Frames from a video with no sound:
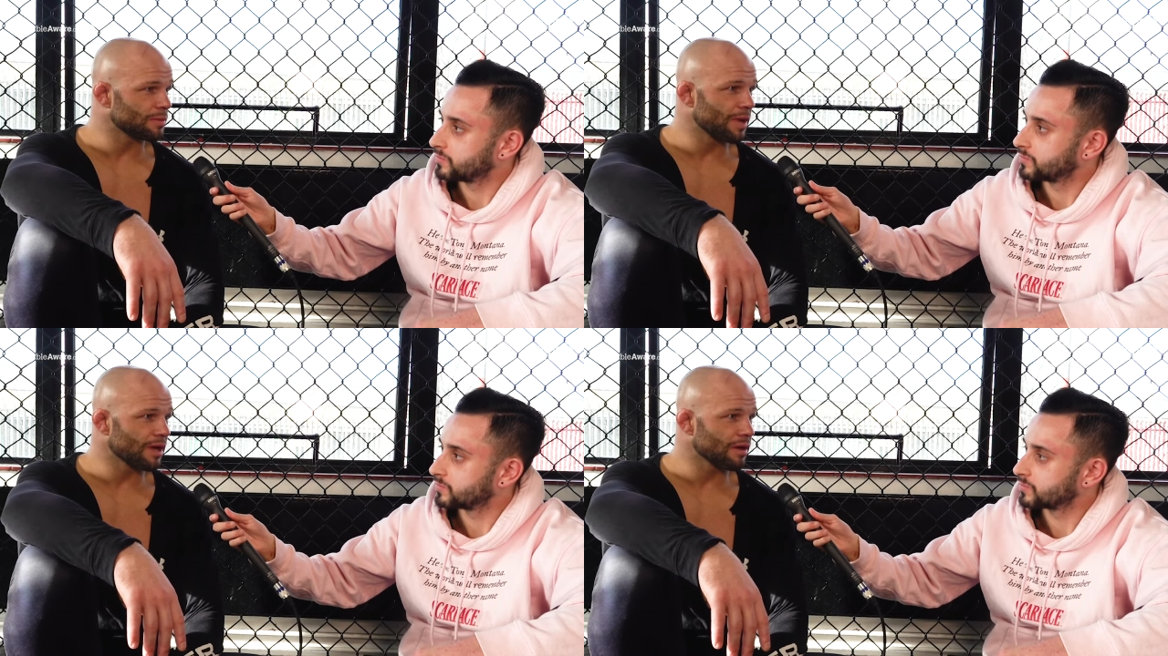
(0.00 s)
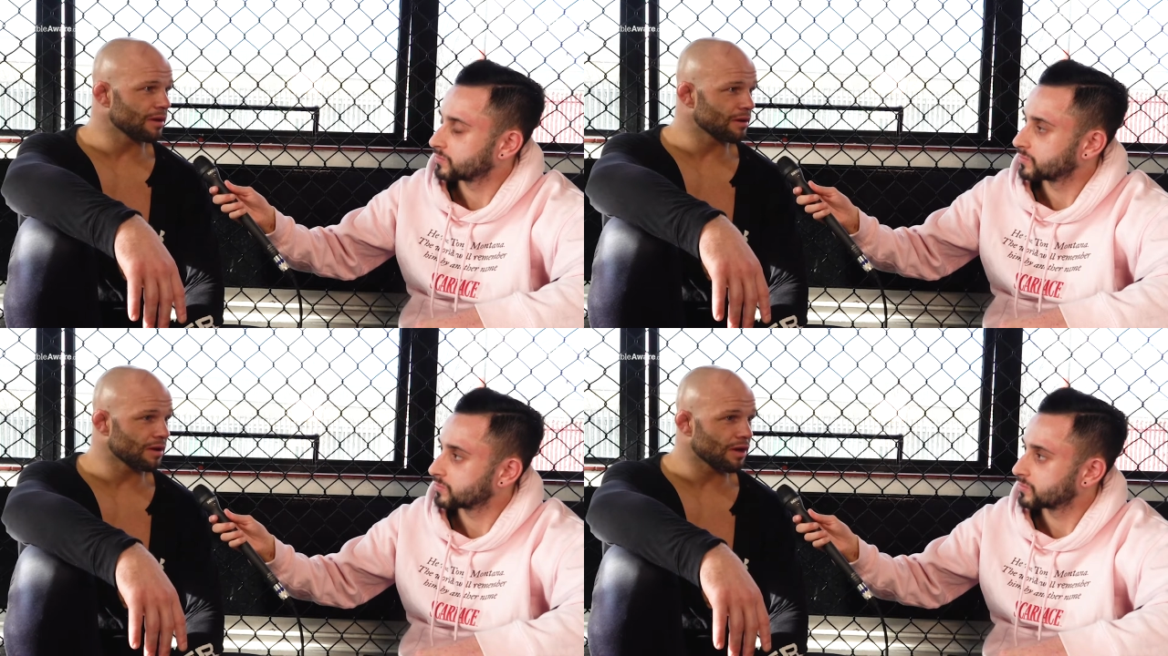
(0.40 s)
Speaker 1: to make
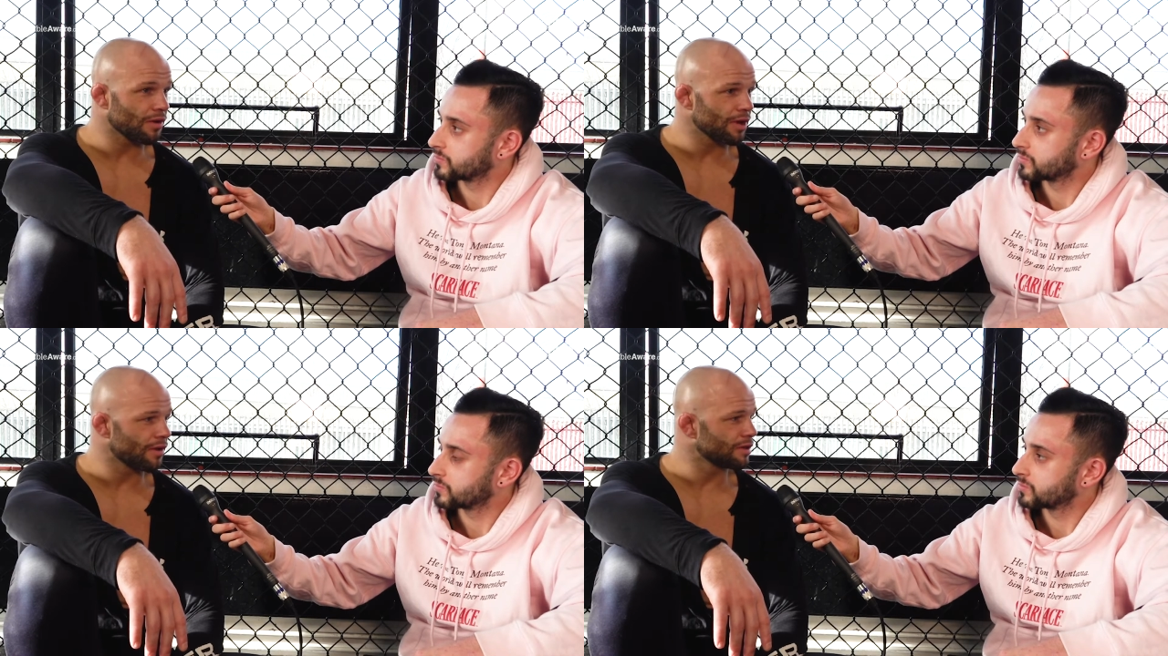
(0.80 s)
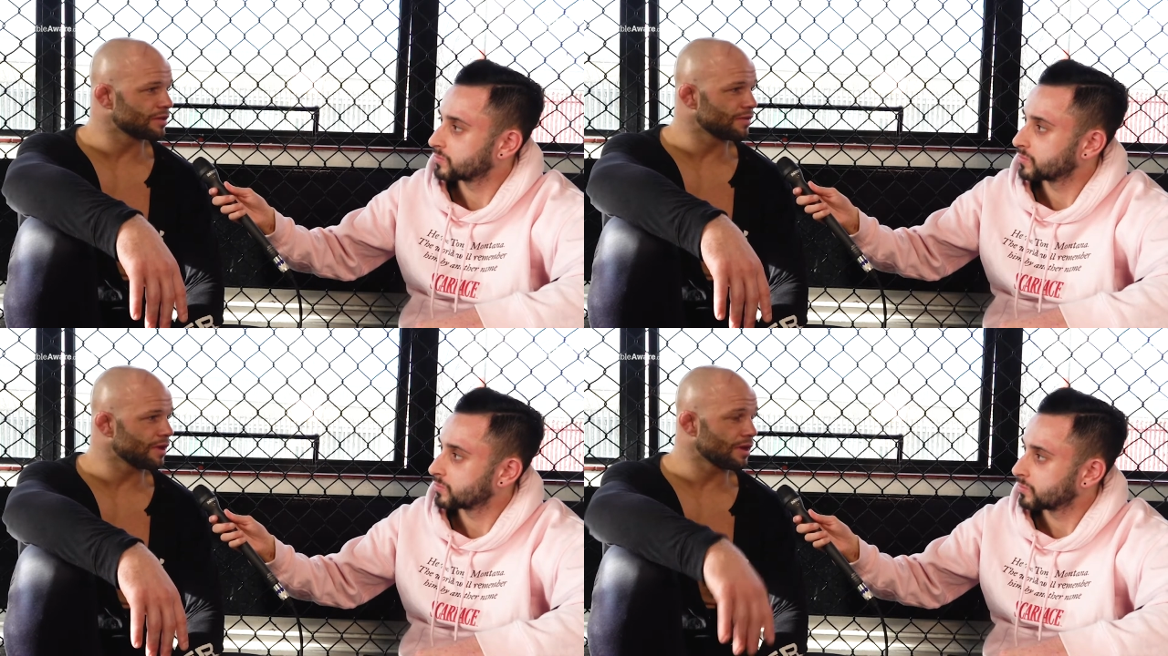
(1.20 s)
a, a career out
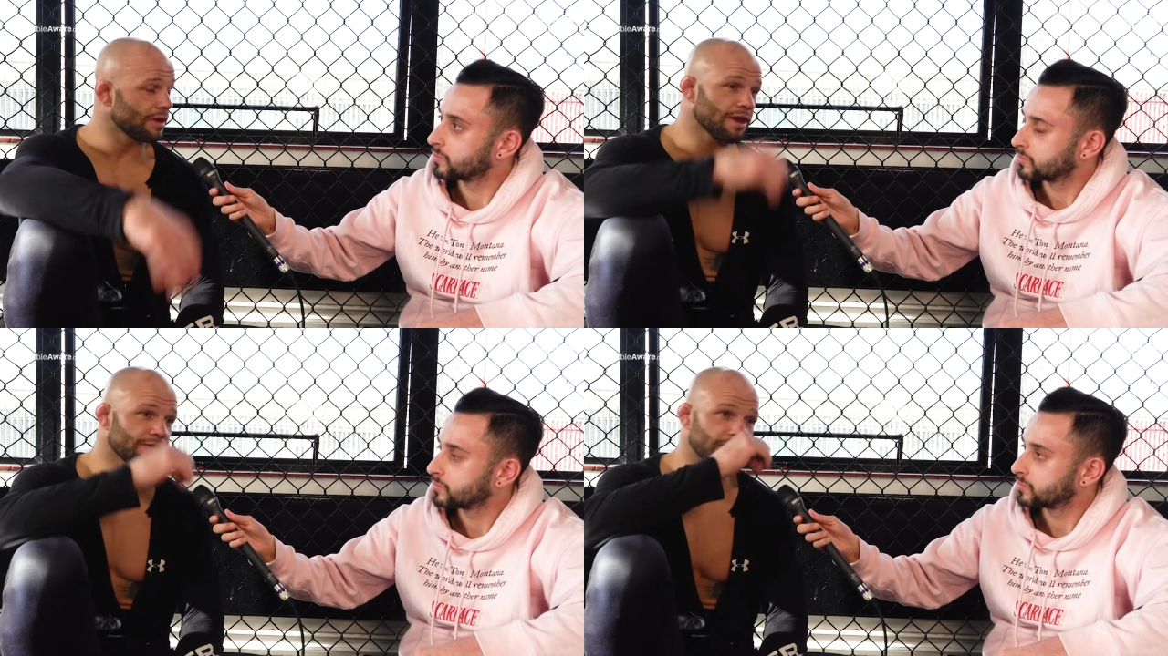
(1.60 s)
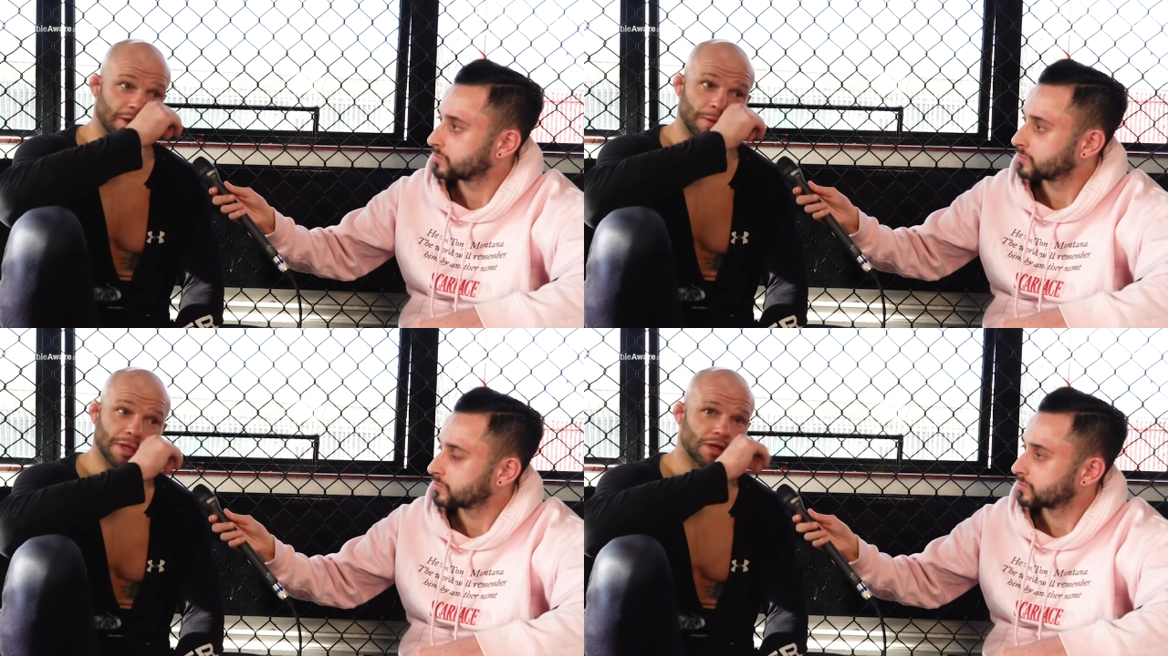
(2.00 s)
of it, and, and I think
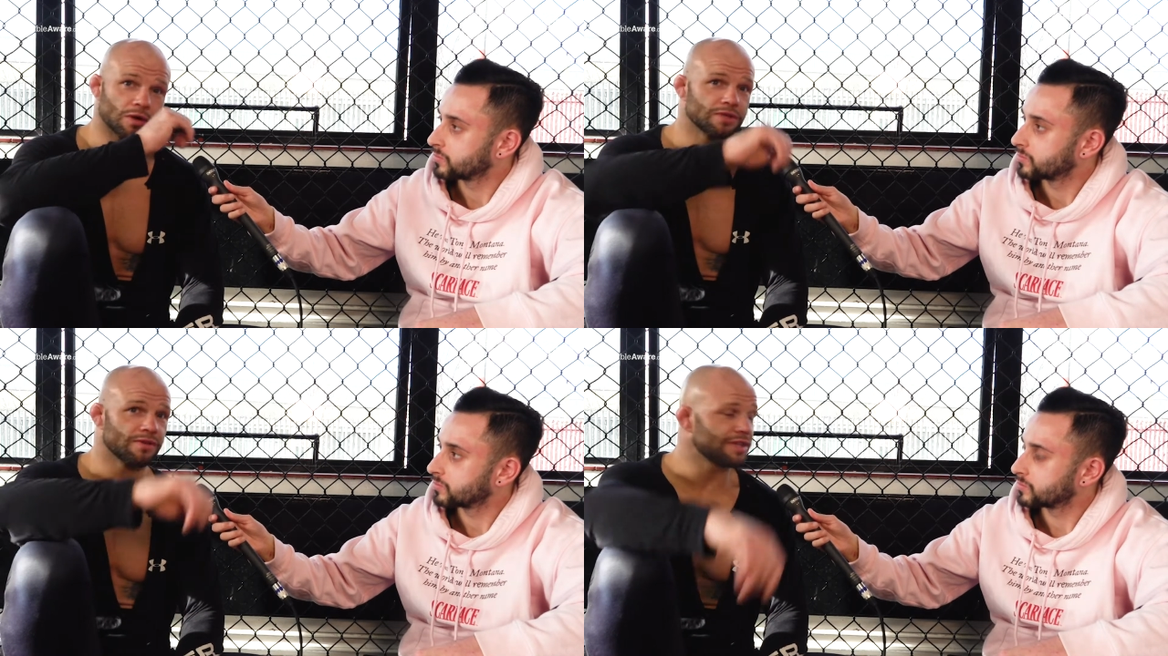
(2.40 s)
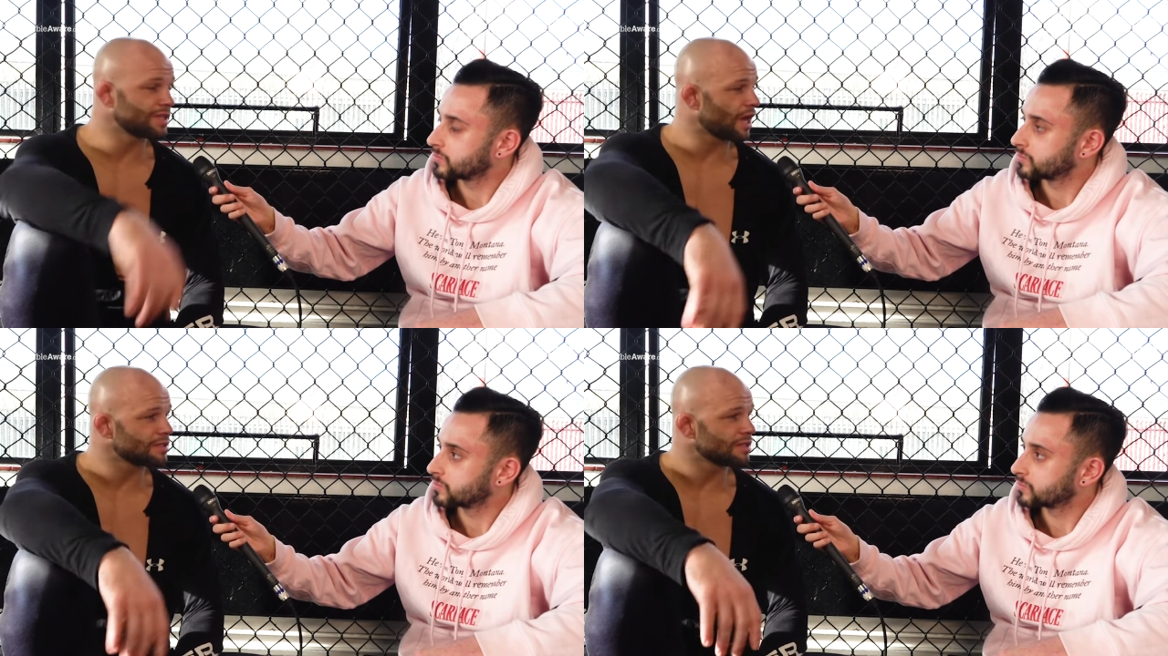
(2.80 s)
he will. You know, he's very
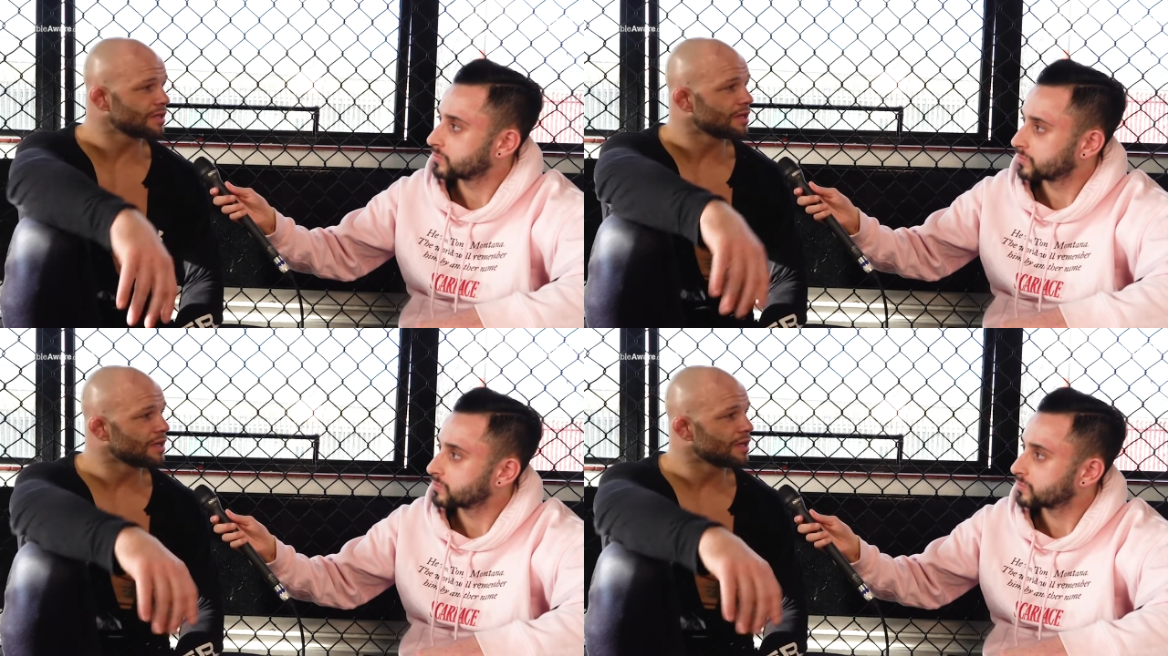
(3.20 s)
talented.